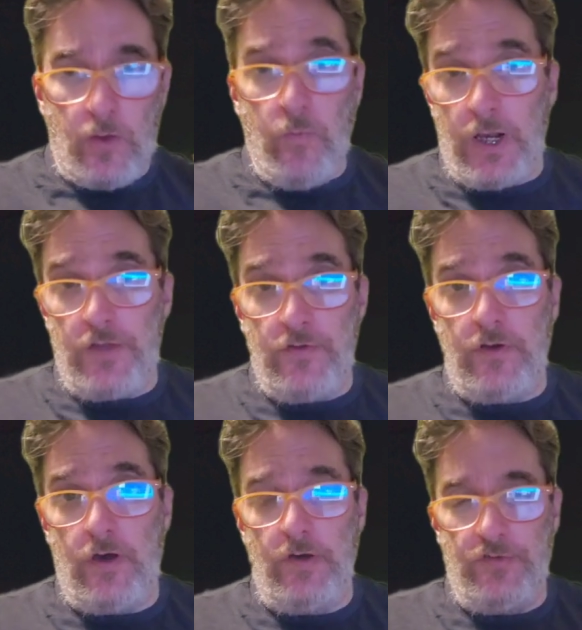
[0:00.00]
What I do
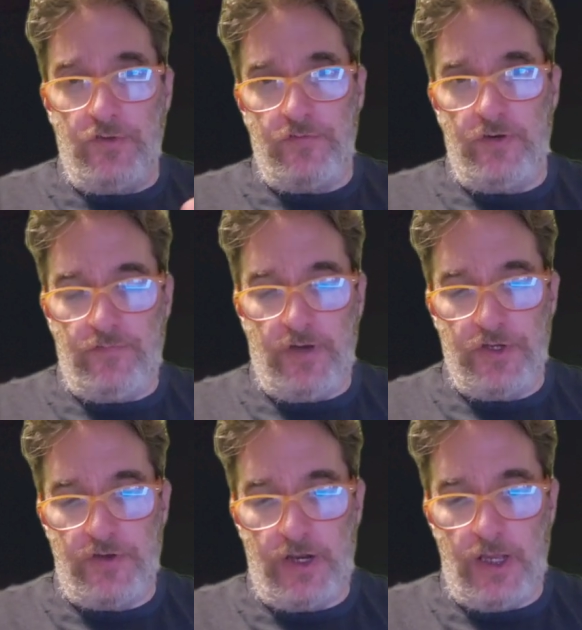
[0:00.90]
know is it's really
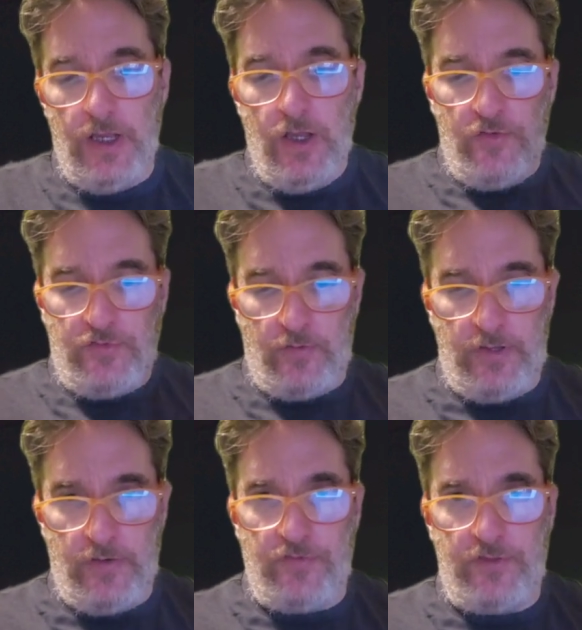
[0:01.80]
frustrating. So
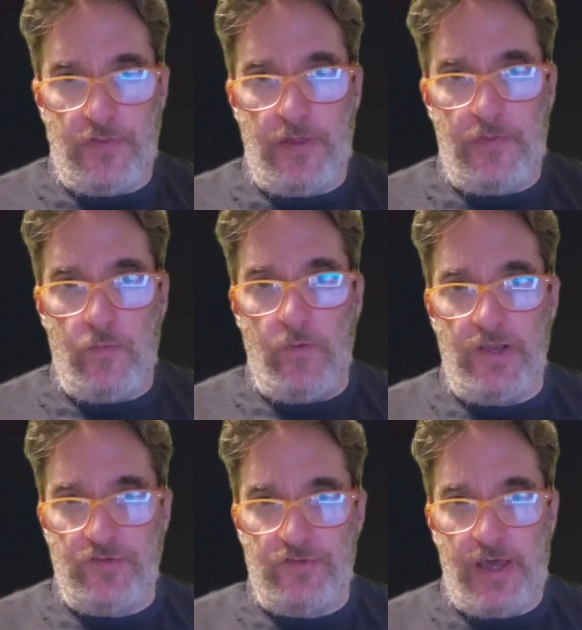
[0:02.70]
here's the thing. The
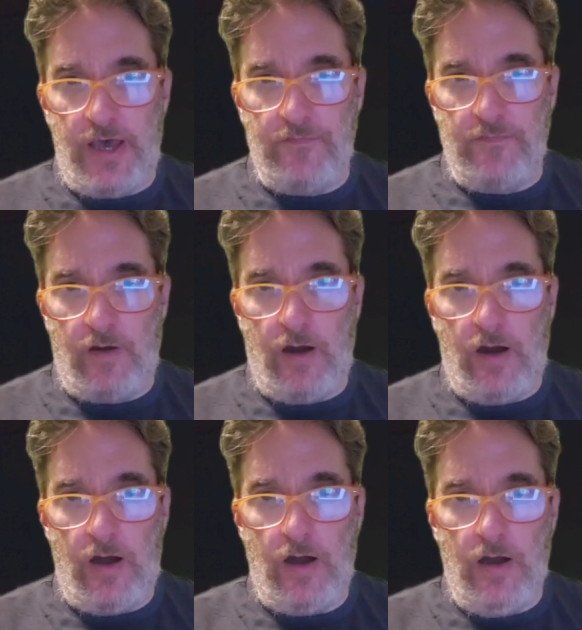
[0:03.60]
waitstaff
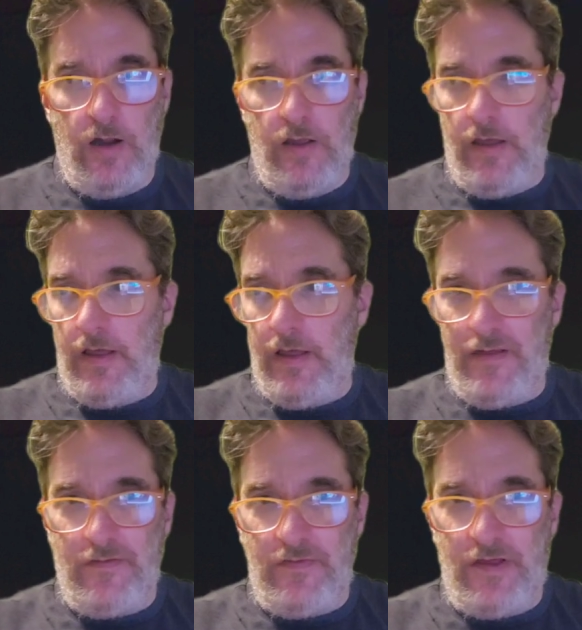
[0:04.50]
are,
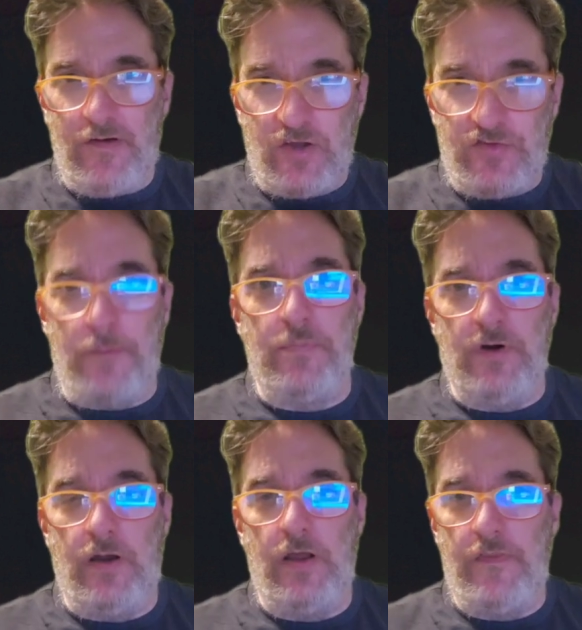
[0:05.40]
they're exemplary.